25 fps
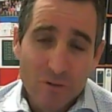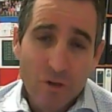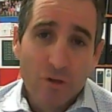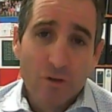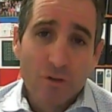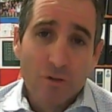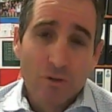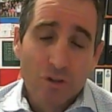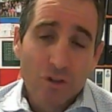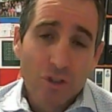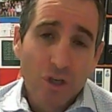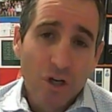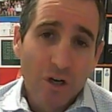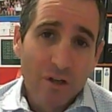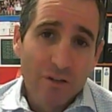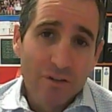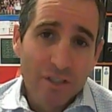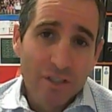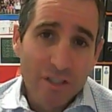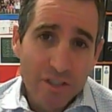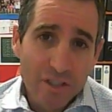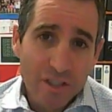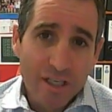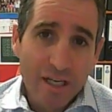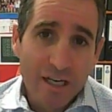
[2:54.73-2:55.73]
got your
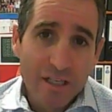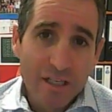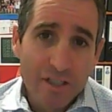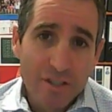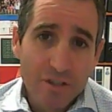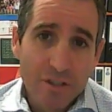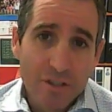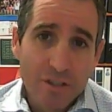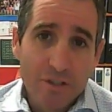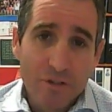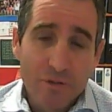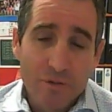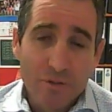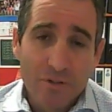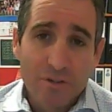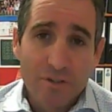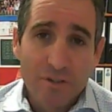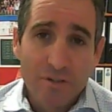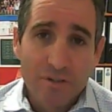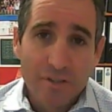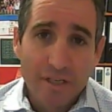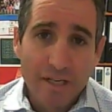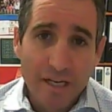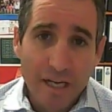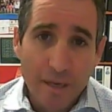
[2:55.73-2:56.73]
child's education interests
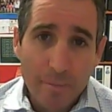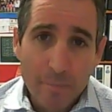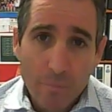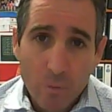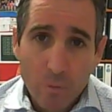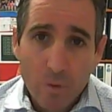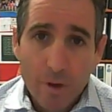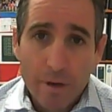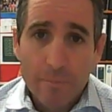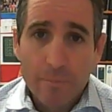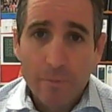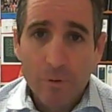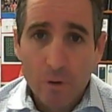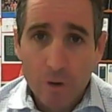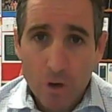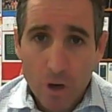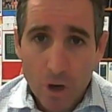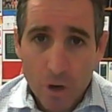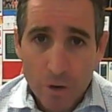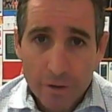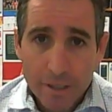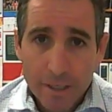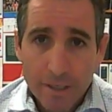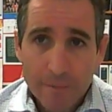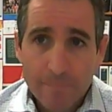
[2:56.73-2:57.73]
as their #1
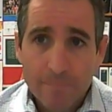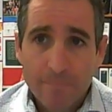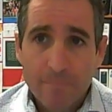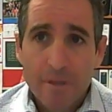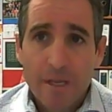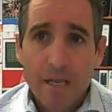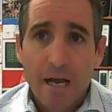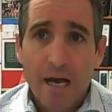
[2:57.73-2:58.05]
priority,